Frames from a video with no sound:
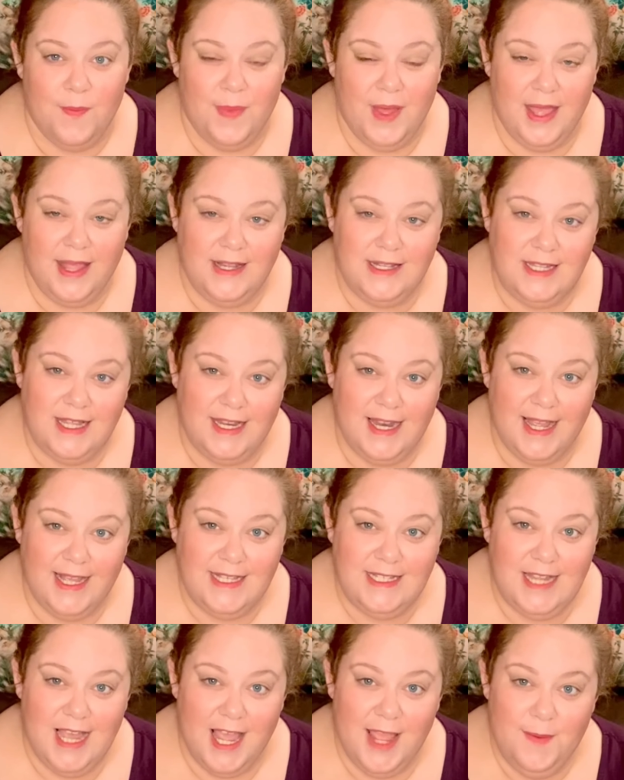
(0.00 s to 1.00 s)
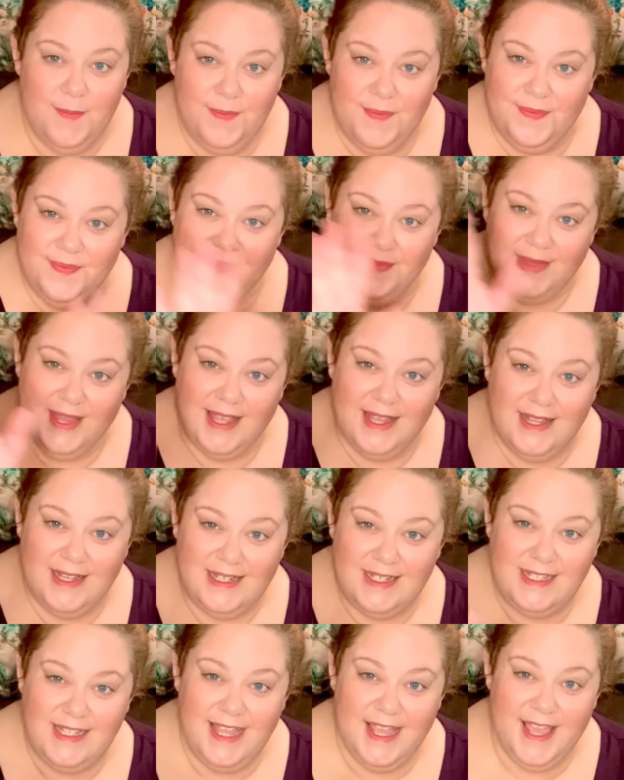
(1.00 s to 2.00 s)
But until next time,
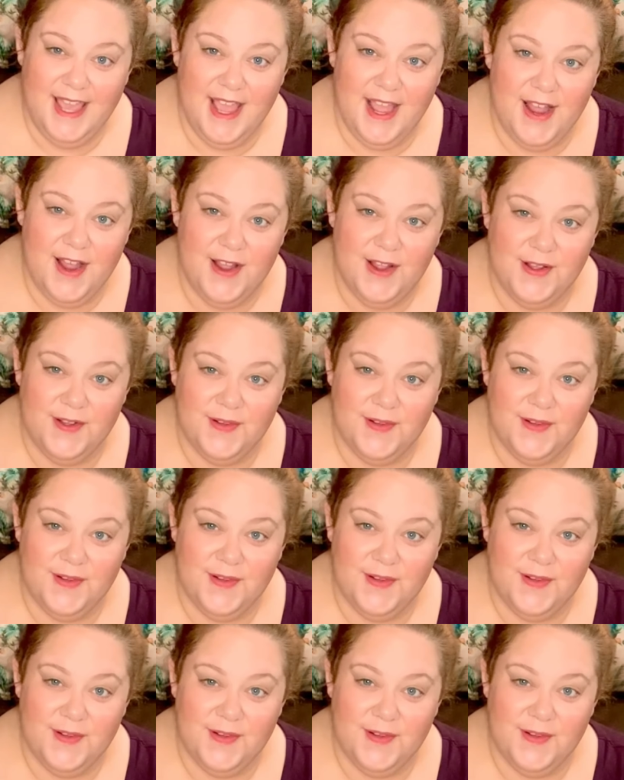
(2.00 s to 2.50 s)
take care.